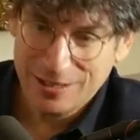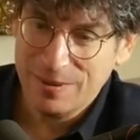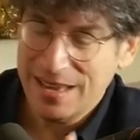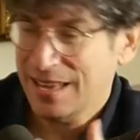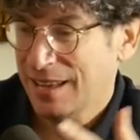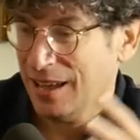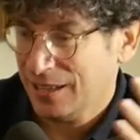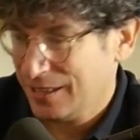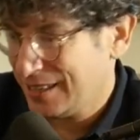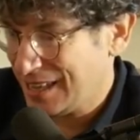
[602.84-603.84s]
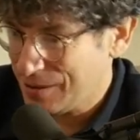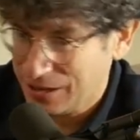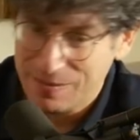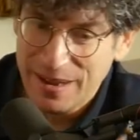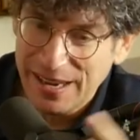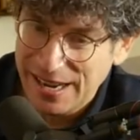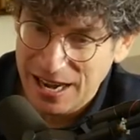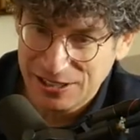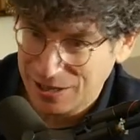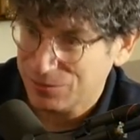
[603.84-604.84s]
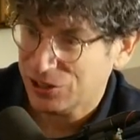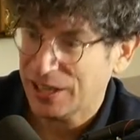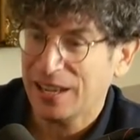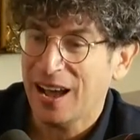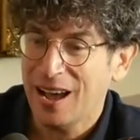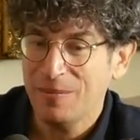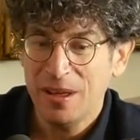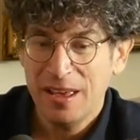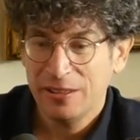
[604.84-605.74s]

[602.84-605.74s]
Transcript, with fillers: to be a, a comedian on some sitcom.